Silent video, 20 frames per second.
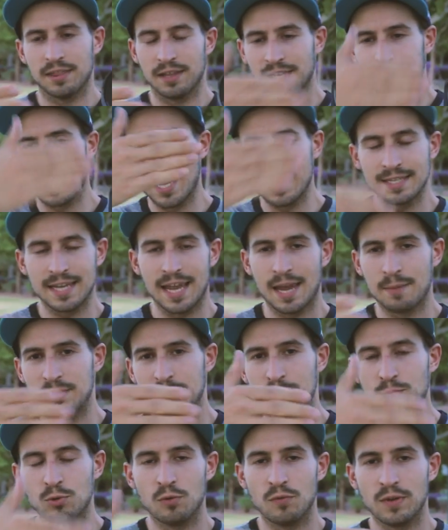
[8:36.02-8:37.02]
the glide cam
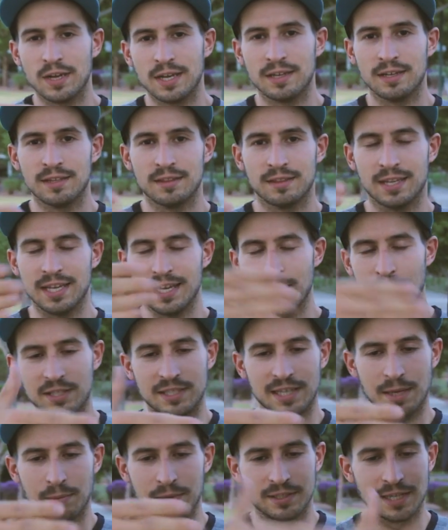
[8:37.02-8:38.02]
is moving, the image
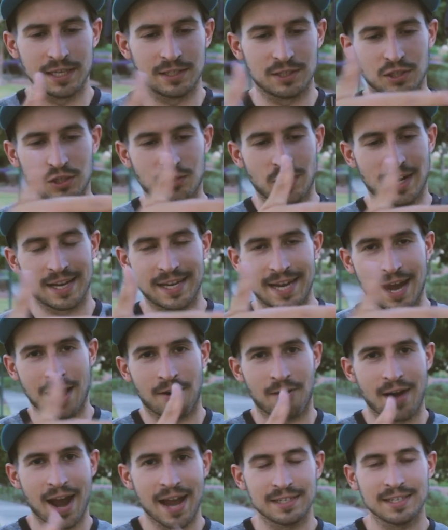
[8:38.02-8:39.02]
stabilization is trying to
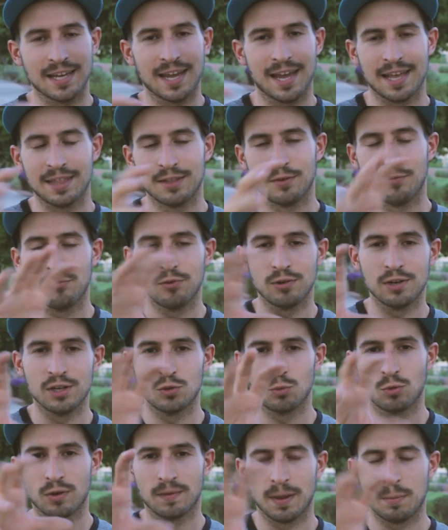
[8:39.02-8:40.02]
counteract it, and the
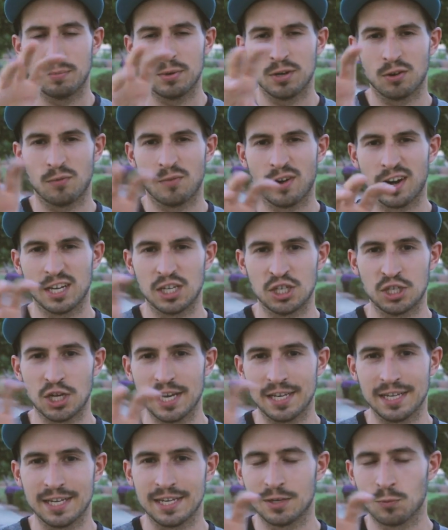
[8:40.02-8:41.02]
footage will appear very
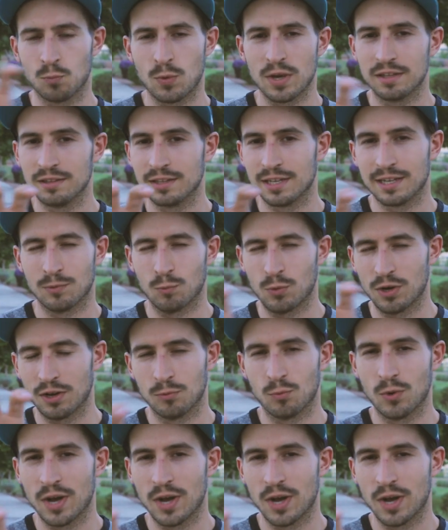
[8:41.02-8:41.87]
shaky and wiggly in weird